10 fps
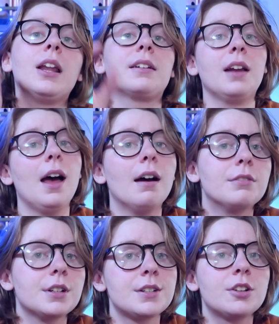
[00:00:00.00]
collect
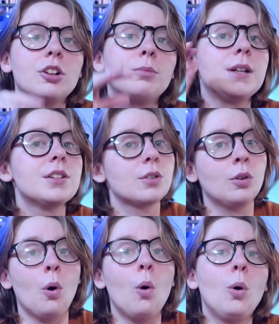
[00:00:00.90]
every single piece
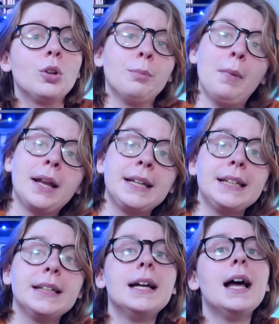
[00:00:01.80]
of gold or
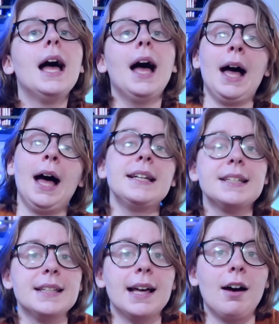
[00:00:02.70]
money. I
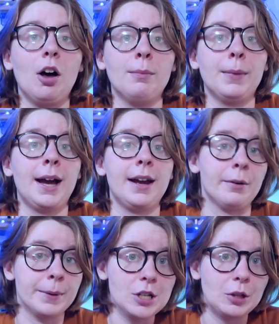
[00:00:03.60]
did that on my
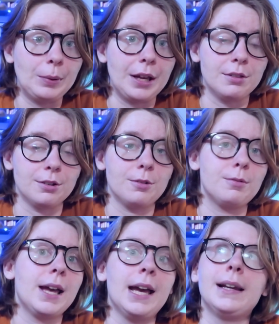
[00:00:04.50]
original
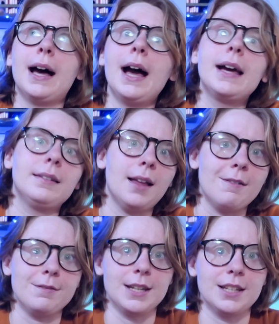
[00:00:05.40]
playthrough and I
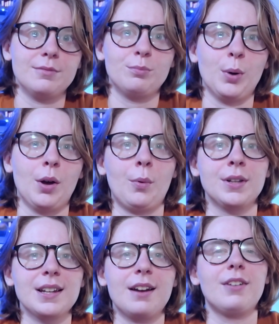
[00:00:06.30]
loved it, but
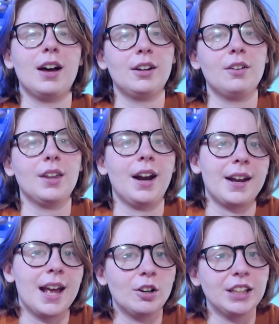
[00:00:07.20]
once I found out that I
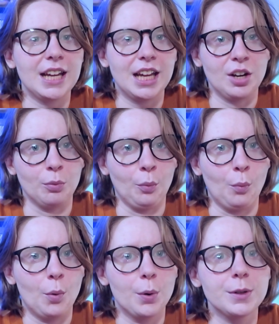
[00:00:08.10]
can't really get any
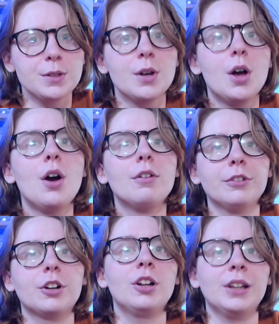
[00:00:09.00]
rewards
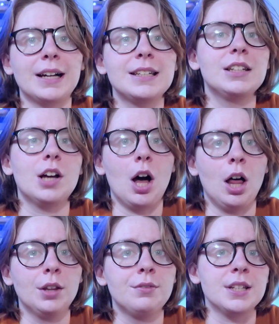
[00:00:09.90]
for collecting
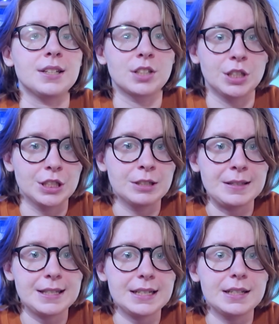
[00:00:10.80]
all of this
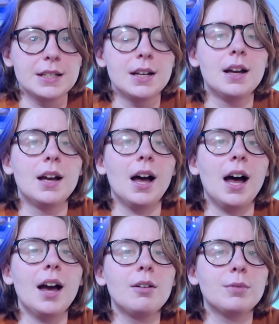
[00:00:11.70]
currency,
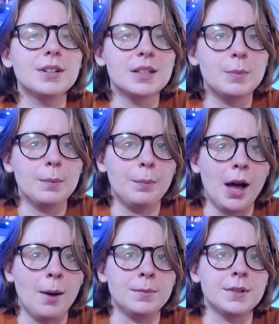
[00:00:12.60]
I was a bit
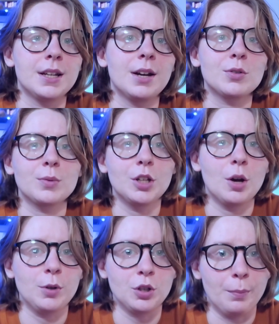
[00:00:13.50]
bummed. I was really
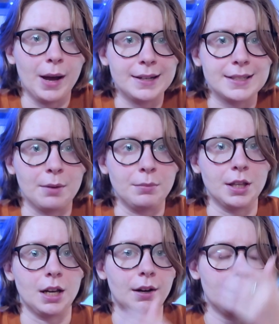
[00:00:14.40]
hoping you could buy
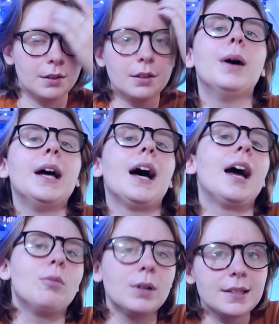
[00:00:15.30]
something. But
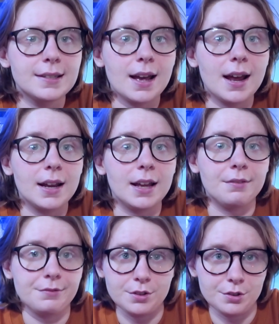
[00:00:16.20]
I would say
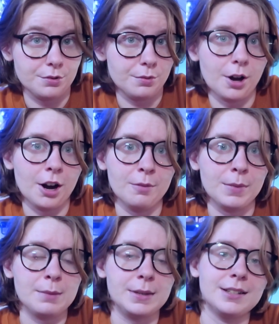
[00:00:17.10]
if you are
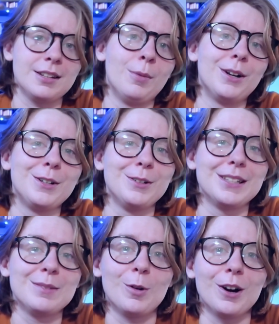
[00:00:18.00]
maybe someone who
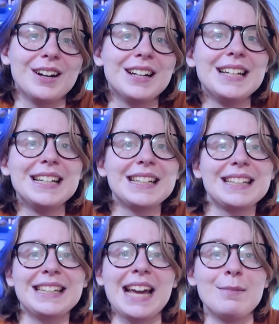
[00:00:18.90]
is more
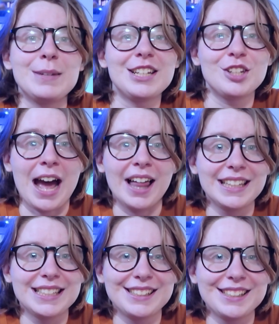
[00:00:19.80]
gaming
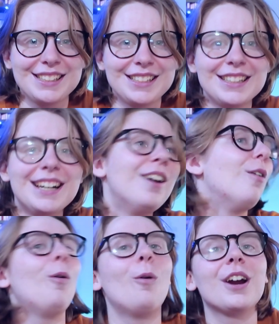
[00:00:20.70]
challenged,
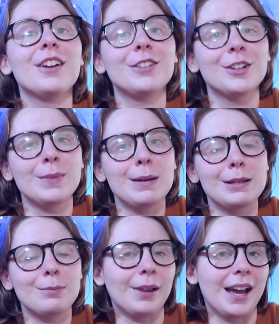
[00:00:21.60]
or if you're
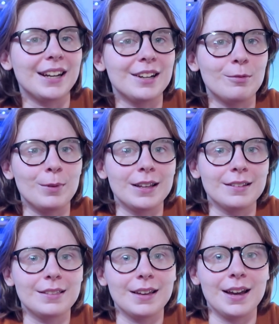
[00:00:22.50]
maybe playing it
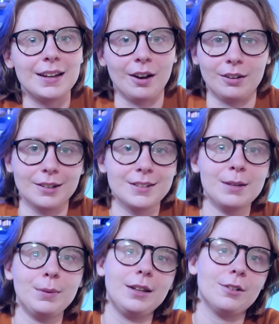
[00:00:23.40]
with a younger
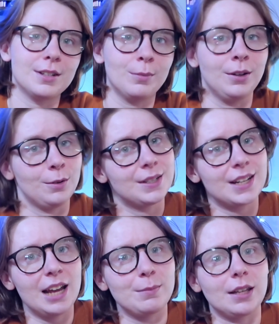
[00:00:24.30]
sibling or someone new to
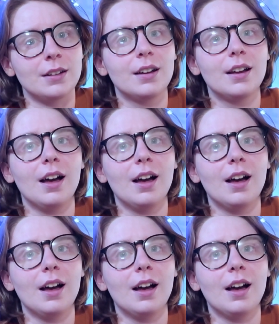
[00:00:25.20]
gaming,